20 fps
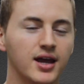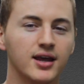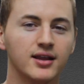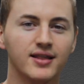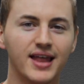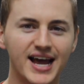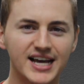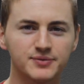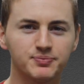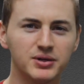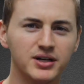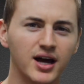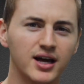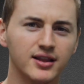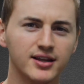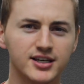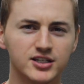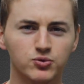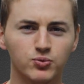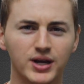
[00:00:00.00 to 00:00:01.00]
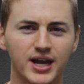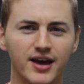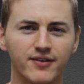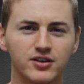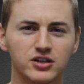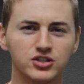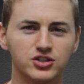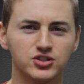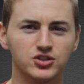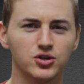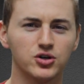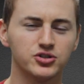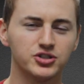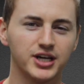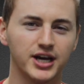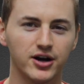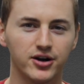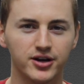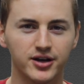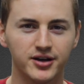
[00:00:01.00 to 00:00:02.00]
And last but not least, we have the search
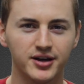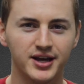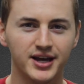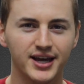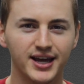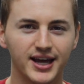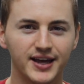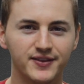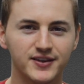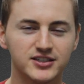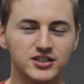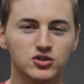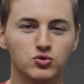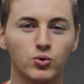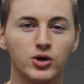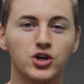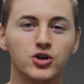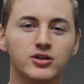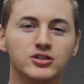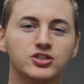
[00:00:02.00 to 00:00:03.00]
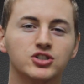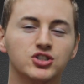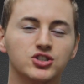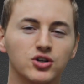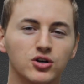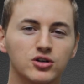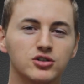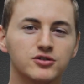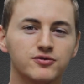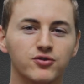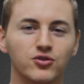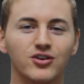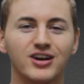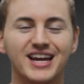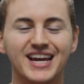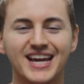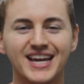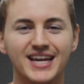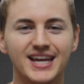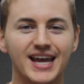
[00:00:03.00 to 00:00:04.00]
area, and this is where you can search for
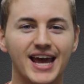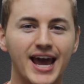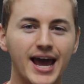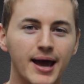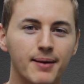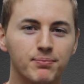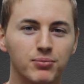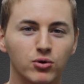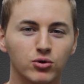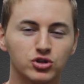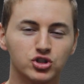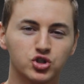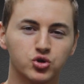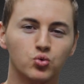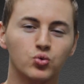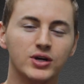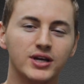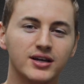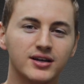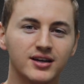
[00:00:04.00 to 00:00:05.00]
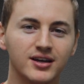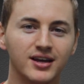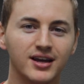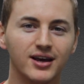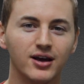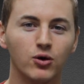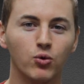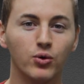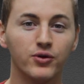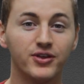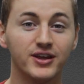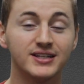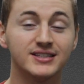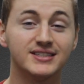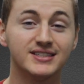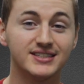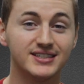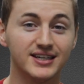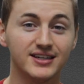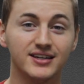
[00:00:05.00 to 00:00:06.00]
any app or tweak within
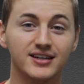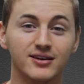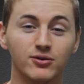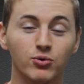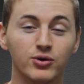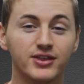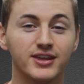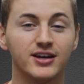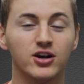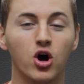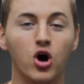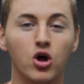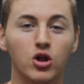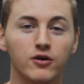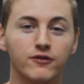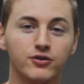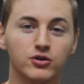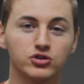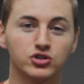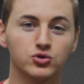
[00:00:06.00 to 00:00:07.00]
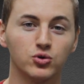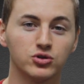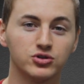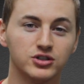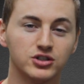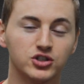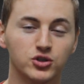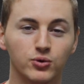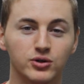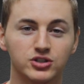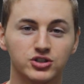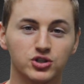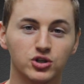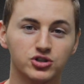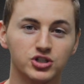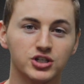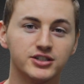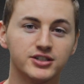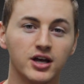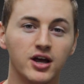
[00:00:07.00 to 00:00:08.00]
Cydia, within all of your sources. So it
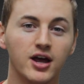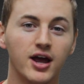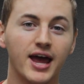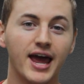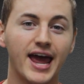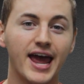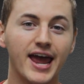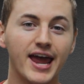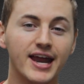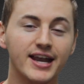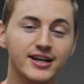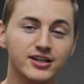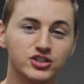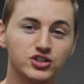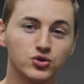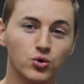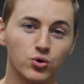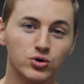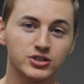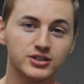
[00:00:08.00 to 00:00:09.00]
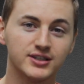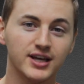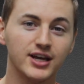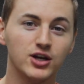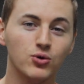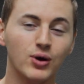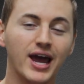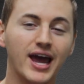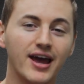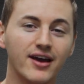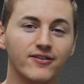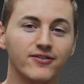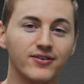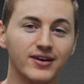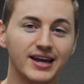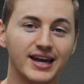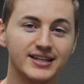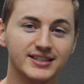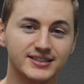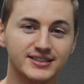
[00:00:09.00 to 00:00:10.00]
searches any source that you have
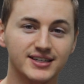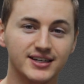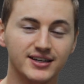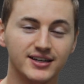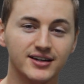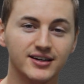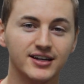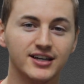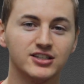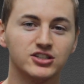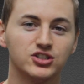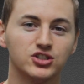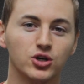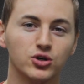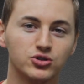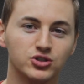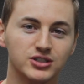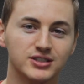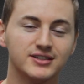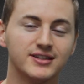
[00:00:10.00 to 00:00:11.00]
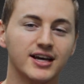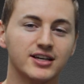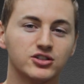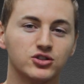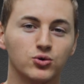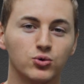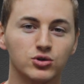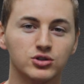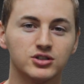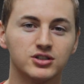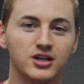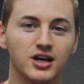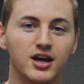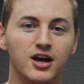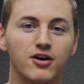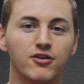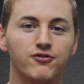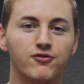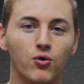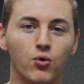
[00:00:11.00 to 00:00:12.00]
in Cydia, it searches that source
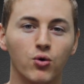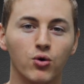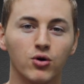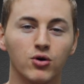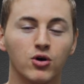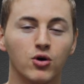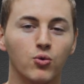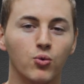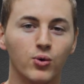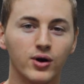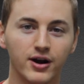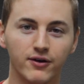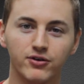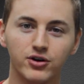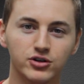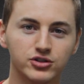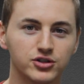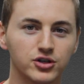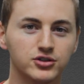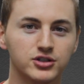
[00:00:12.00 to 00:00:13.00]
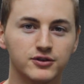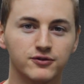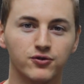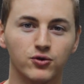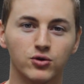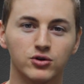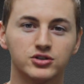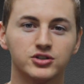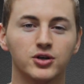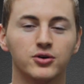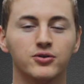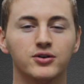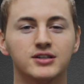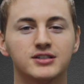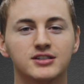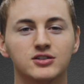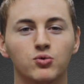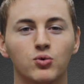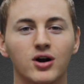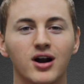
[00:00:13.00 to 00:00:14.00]
for whatever you're searching for. So
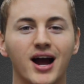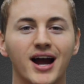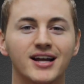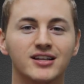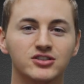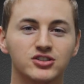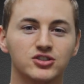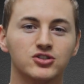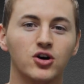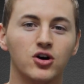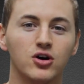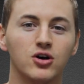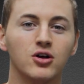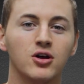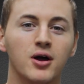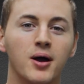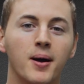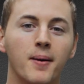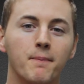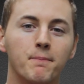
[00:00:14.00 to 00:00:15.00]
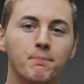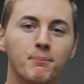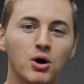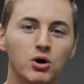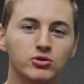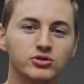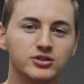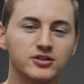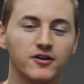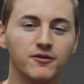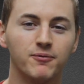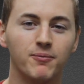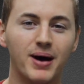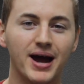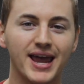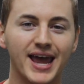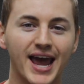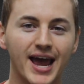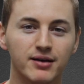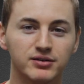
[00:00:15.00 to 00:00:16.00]
this is where I install most of
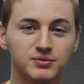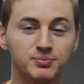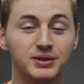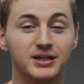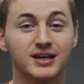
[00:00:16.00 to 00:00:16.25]
my apps,